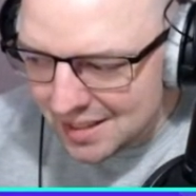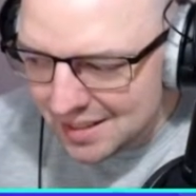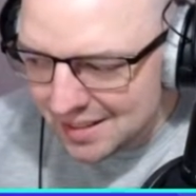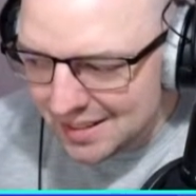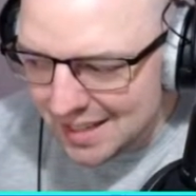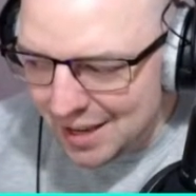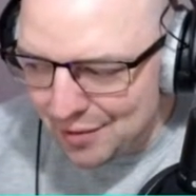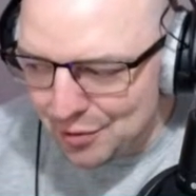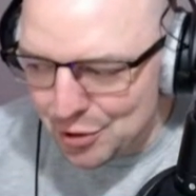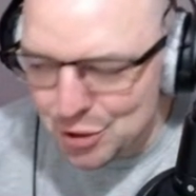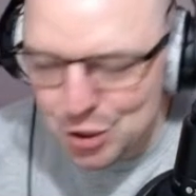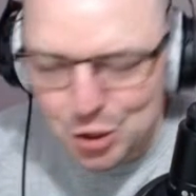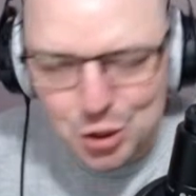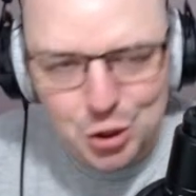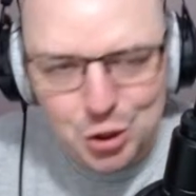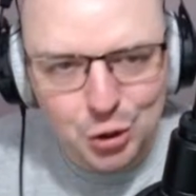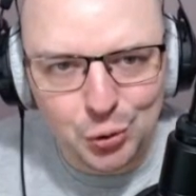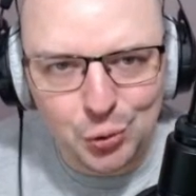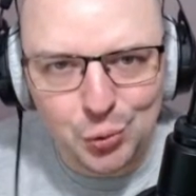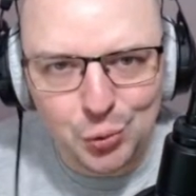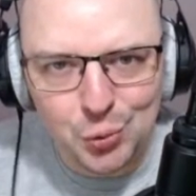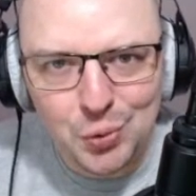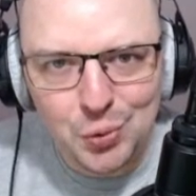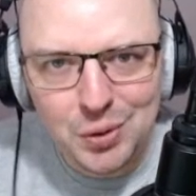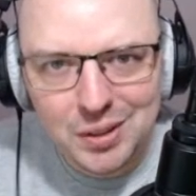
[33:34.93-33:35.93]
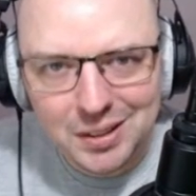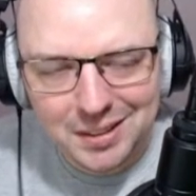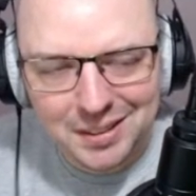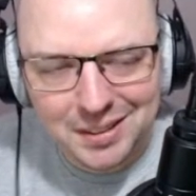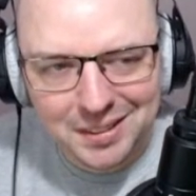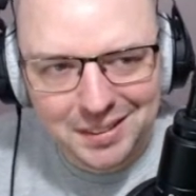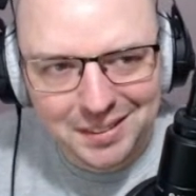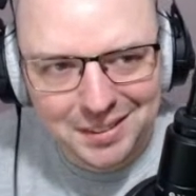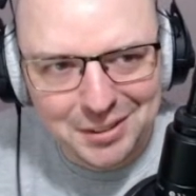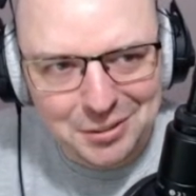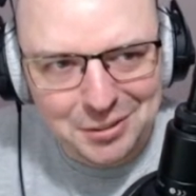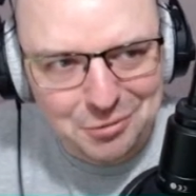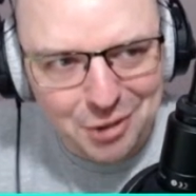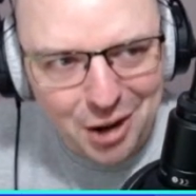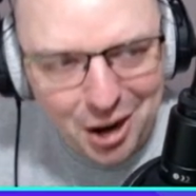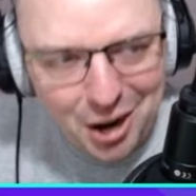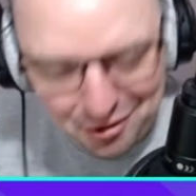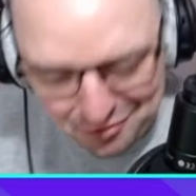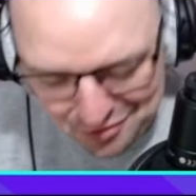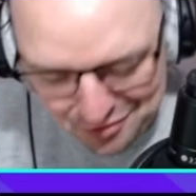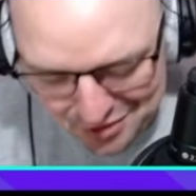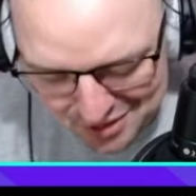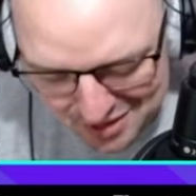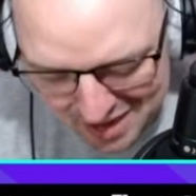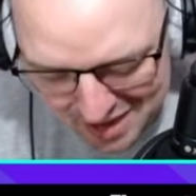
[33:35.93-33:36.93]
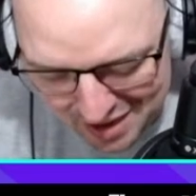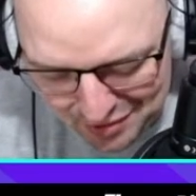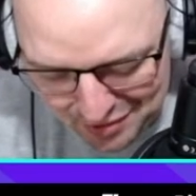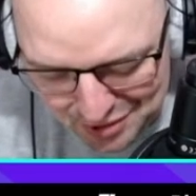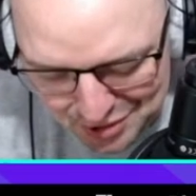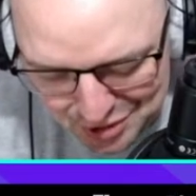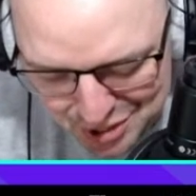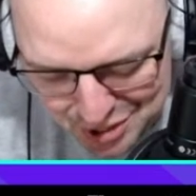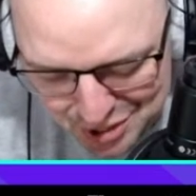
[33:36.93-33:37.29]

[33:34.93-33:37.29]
give us a tool rather than having to